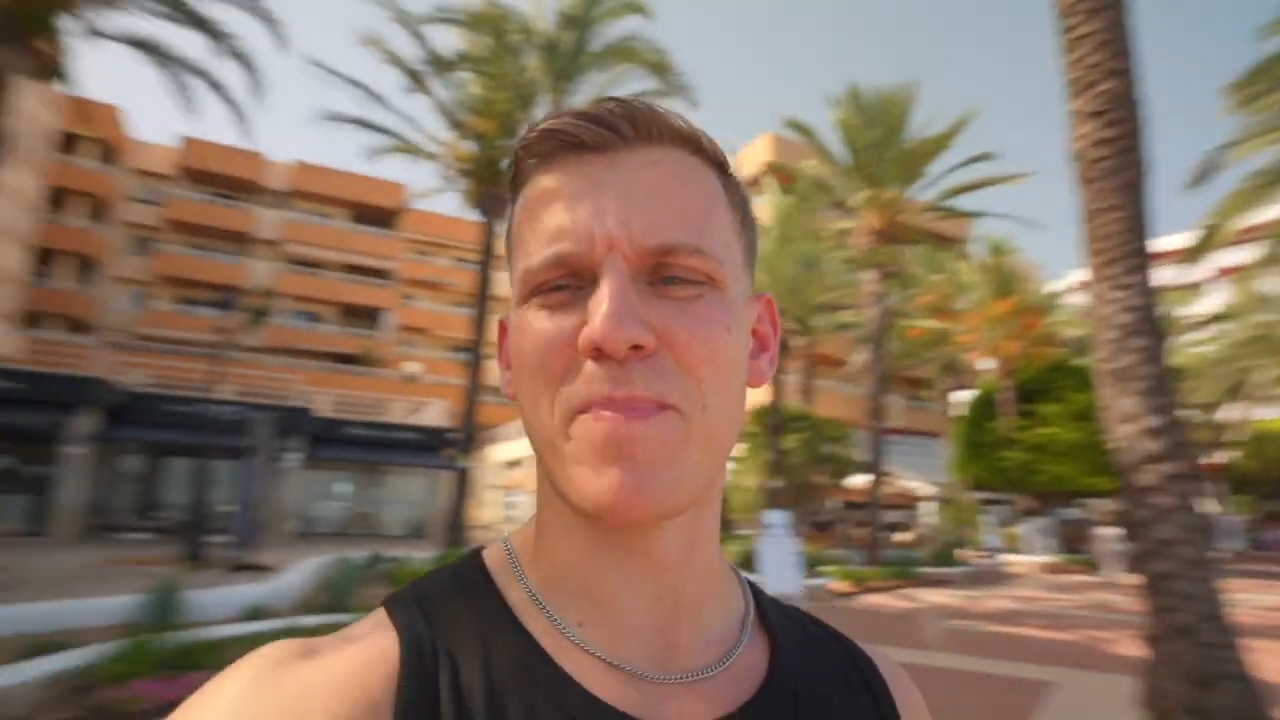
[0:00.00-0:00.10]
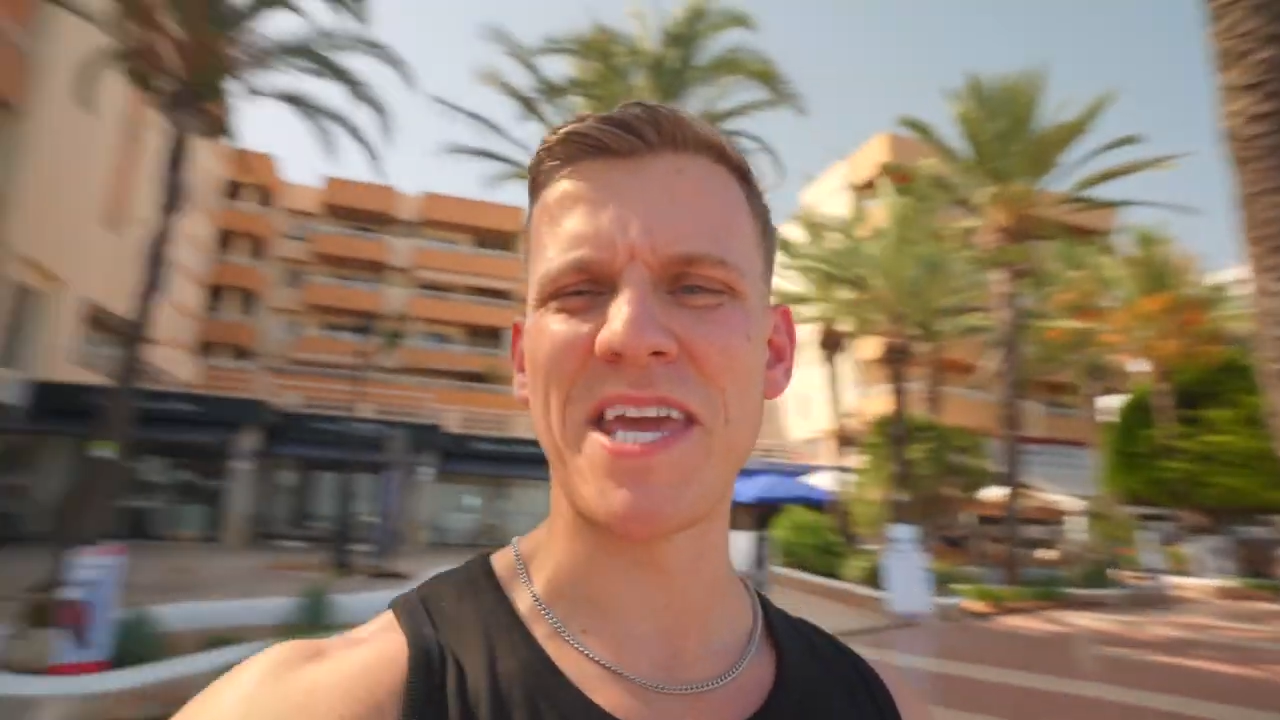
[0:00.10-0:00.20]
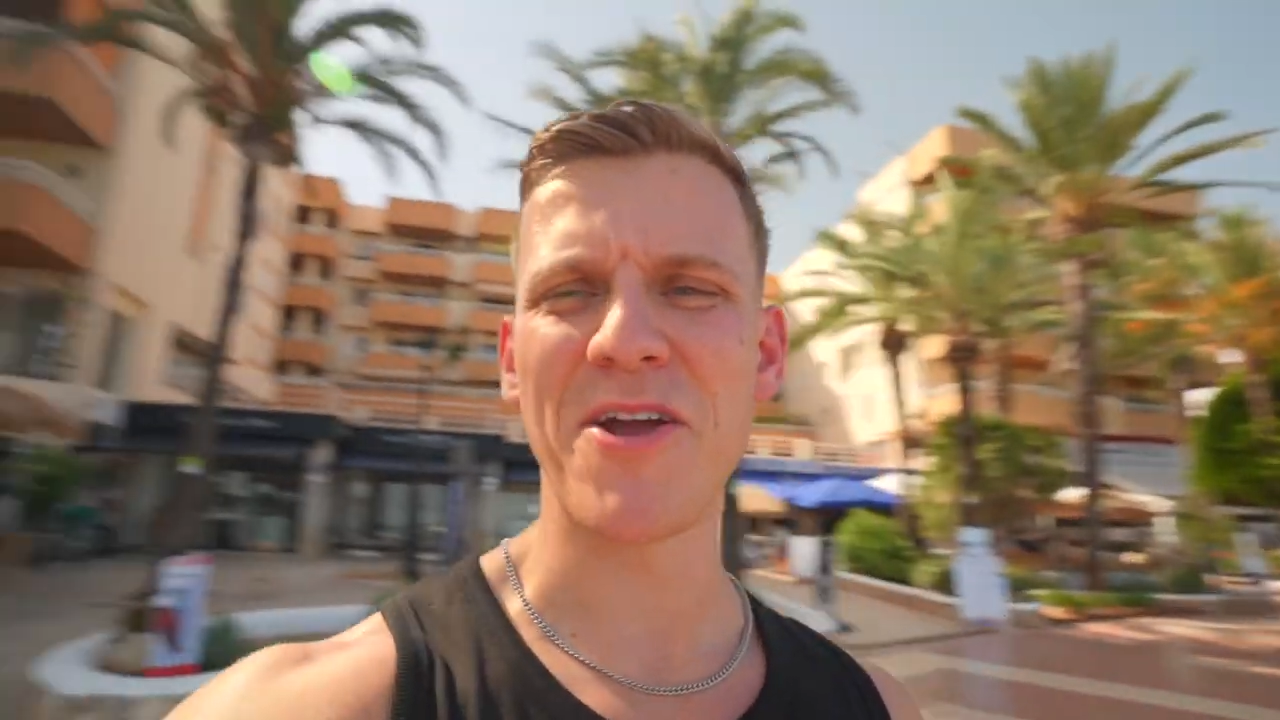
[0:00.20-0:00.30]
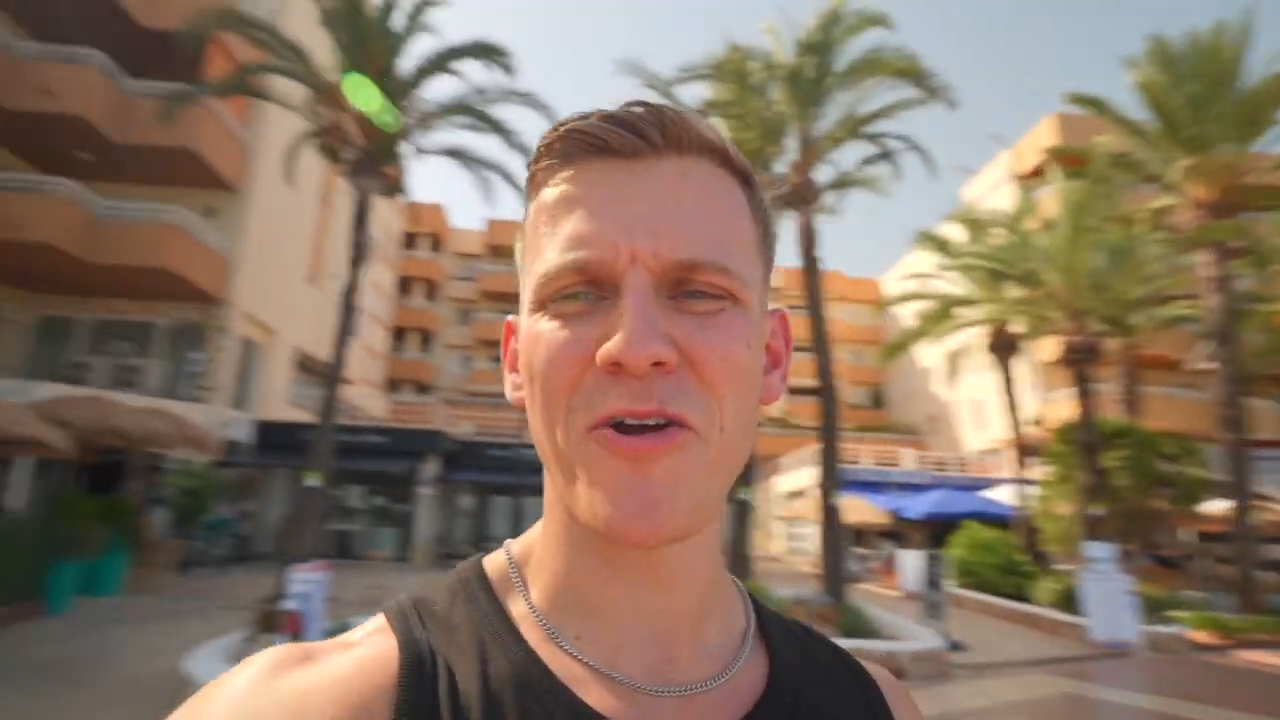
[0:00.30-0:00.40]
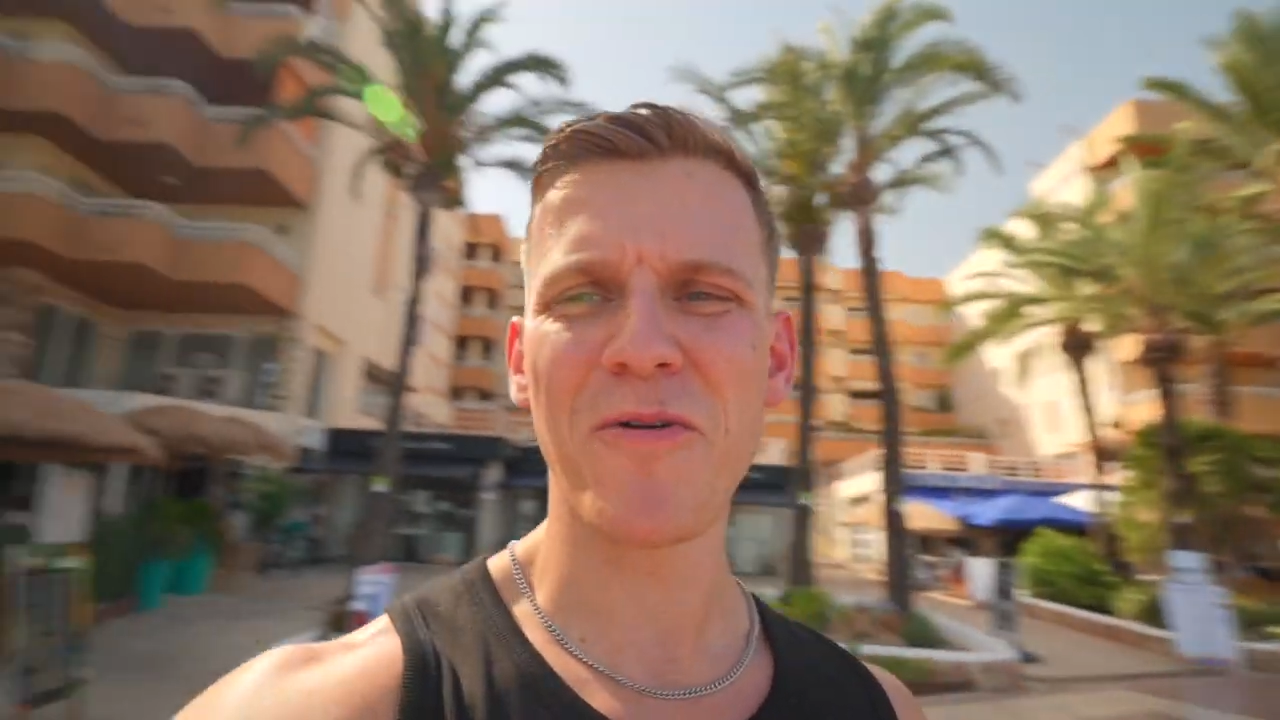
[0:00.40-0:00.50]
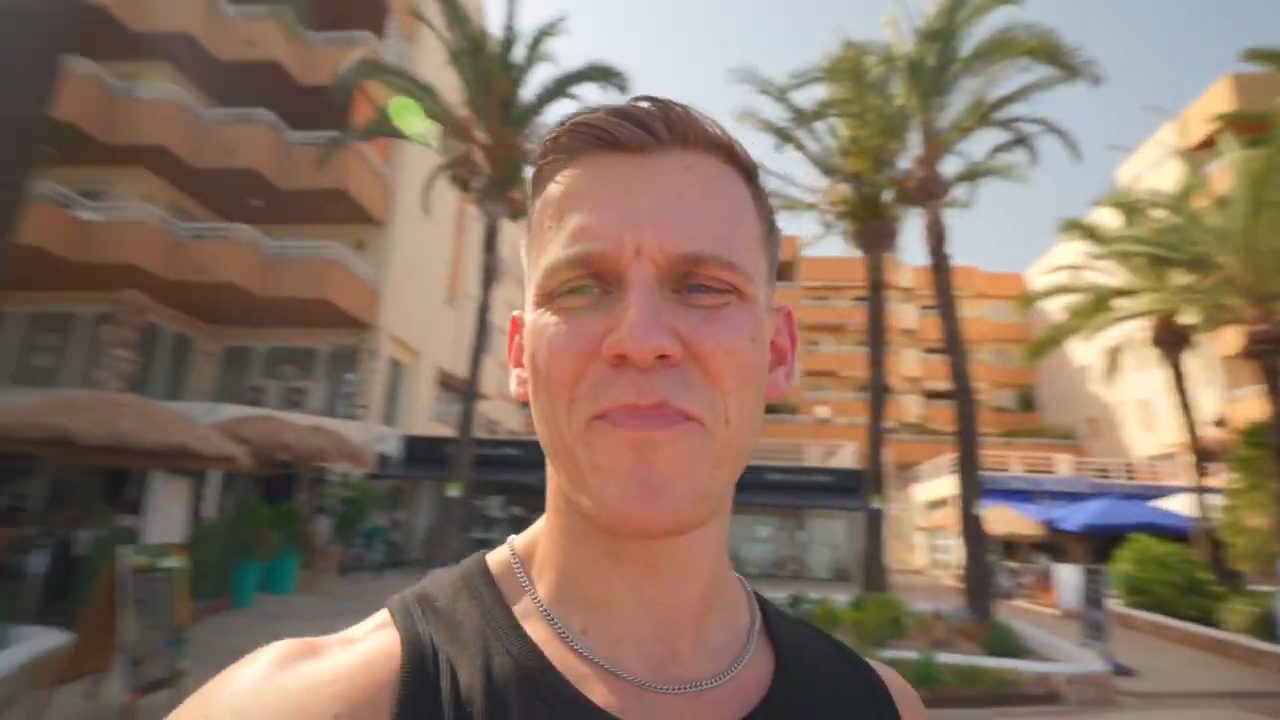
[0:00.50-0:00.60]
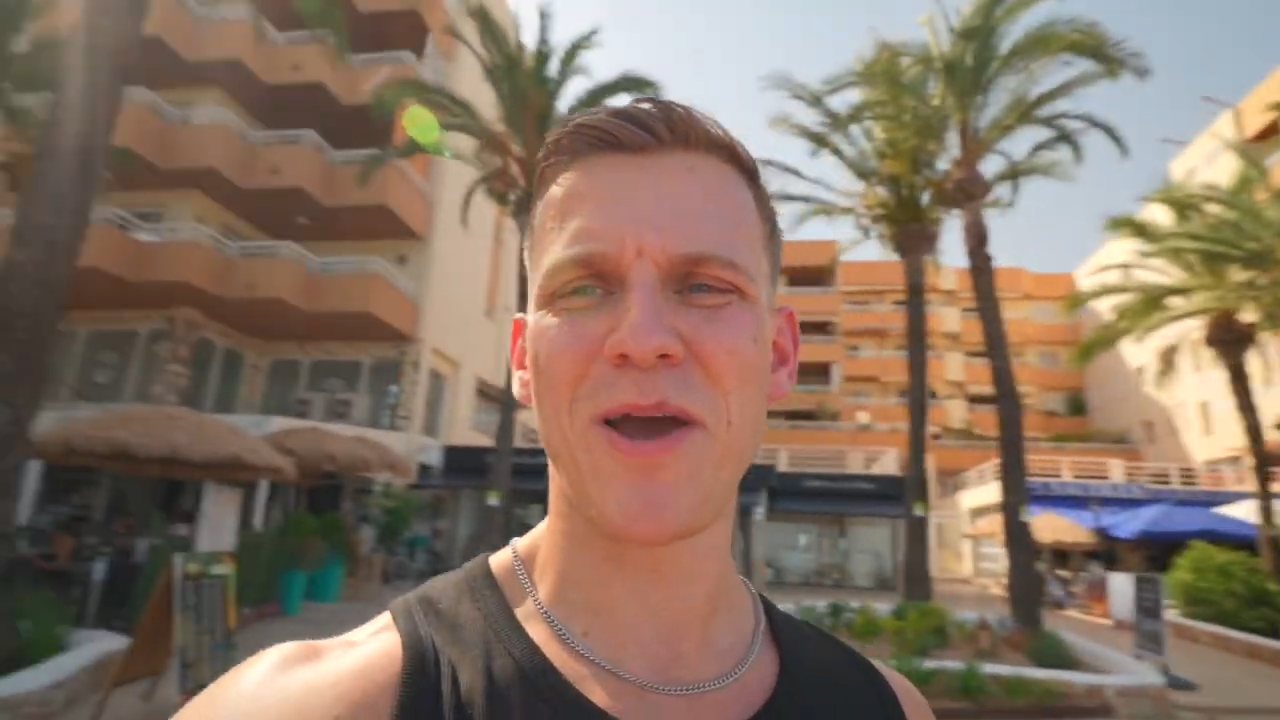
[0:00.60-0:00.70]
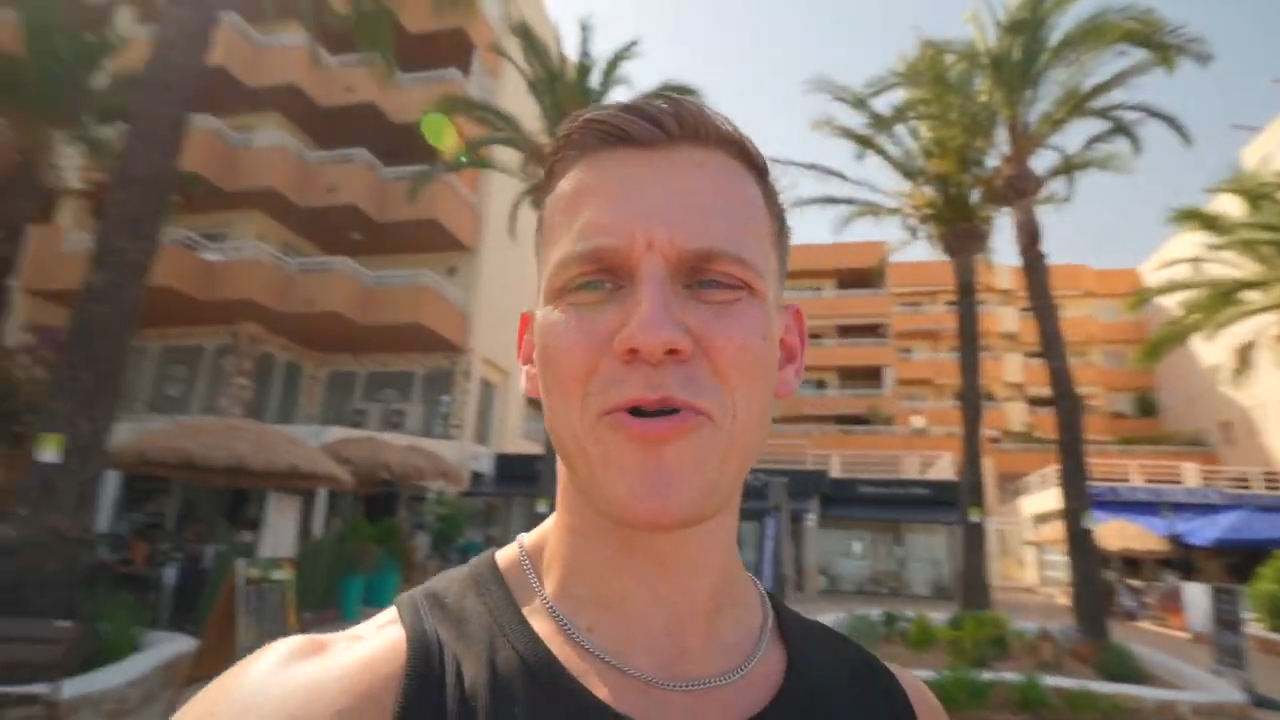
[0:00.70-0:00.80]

pier bit,